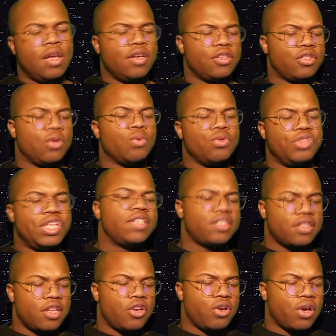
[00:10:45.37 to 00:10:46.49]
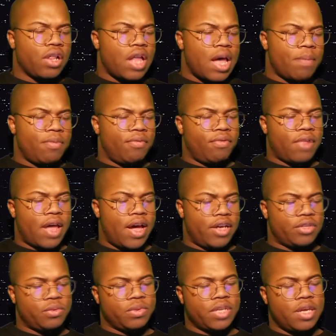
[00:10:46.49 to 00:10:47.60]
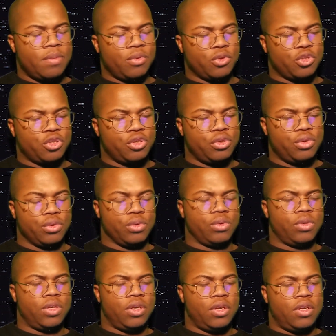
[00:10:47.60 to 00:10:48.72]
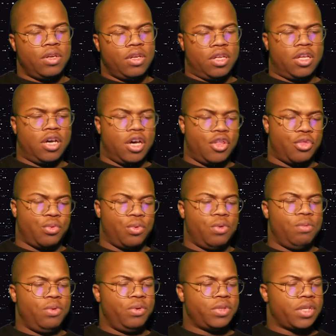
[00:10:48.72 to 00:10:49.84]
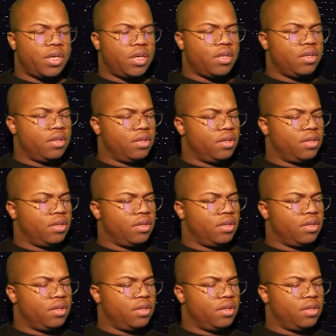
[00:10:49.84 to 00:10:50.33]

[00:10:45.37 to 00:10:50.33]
So this Thunderclap and Flash was able to cut through Muzan?